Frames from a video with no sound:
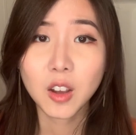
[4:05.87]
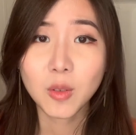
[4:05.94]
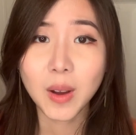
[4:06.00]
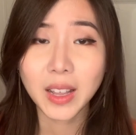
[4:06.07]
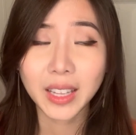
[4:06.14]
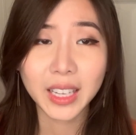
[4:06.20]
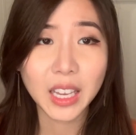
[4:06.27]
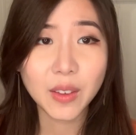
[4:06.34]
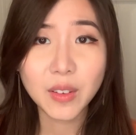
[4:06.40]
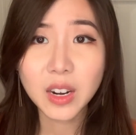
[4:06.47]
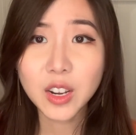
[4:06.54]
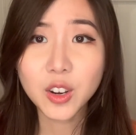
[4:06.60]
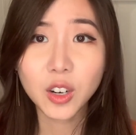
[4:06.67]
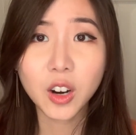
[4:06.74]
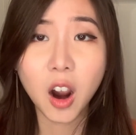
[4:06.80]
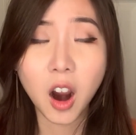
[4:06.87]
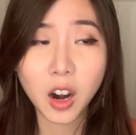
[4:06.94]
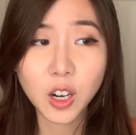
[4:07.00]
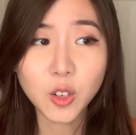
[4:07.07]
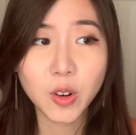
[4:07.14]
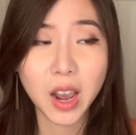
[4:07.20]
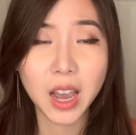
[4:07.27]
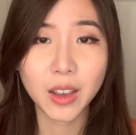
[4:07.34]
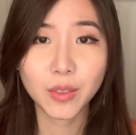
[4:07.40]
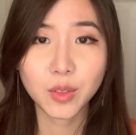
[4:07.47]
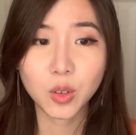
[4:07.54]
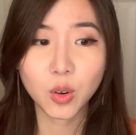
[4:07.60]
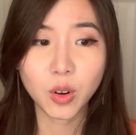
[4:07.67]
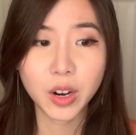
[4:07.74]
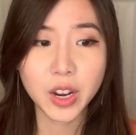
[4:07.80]
Right, like even in your car
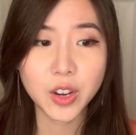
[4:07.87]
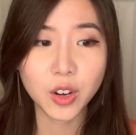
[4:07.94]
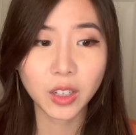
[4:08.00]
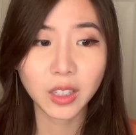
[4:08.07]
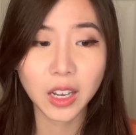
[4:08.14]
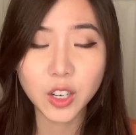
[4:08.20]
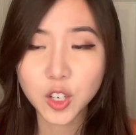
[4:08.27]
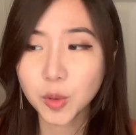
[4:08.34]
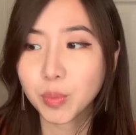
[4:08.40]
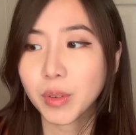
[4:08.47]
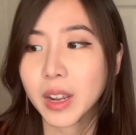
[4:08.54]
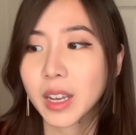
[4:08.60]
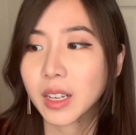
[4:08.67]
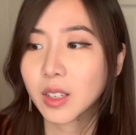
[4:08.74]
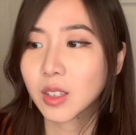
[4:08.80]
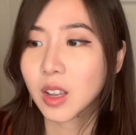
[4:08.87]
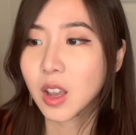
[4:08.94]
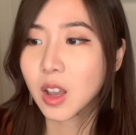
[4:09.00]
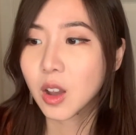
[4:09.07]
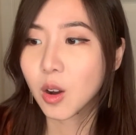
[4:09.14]
drives or in your lunch breaks